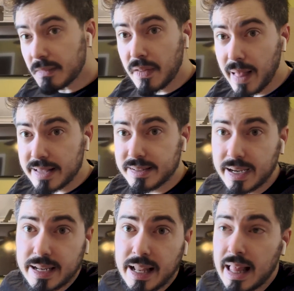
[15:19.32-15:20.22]
Last
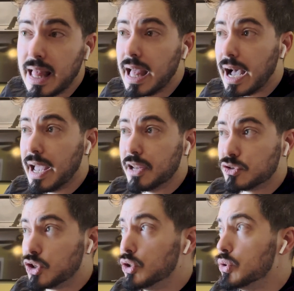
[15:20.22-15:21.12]
night, I had
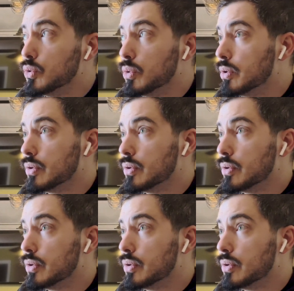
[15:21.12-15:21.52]
2